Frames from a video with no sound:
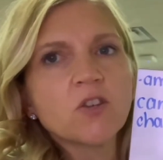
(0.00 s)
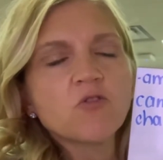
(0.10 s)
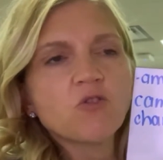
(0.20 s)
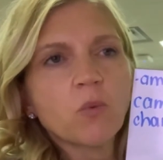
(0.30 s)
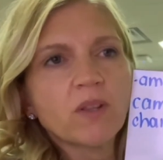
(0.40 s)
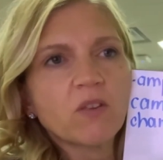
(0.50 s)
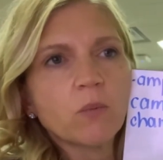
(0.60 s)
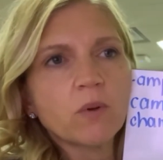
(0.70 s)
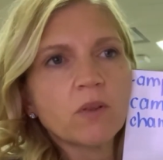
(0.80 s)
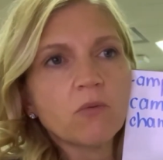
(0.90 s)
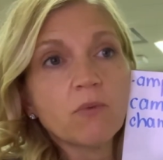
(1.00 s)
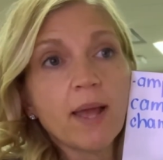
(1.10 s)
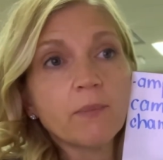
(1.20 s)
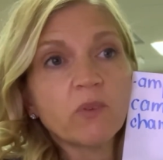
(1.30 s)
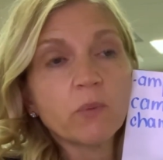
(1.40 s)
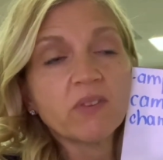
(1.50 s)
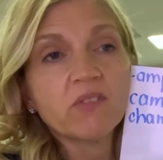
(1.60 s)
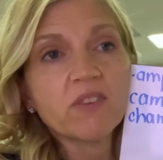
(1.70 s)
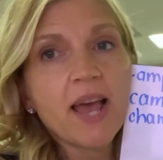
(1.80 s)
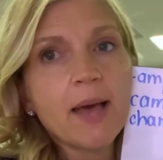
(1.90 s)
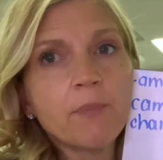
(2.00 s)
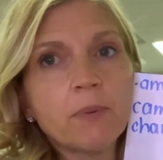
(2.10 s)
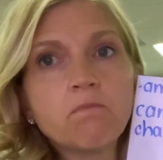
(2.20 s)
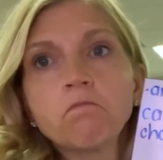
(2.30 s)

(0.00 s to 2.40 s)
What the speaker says: So what's a word that rhymes with stop?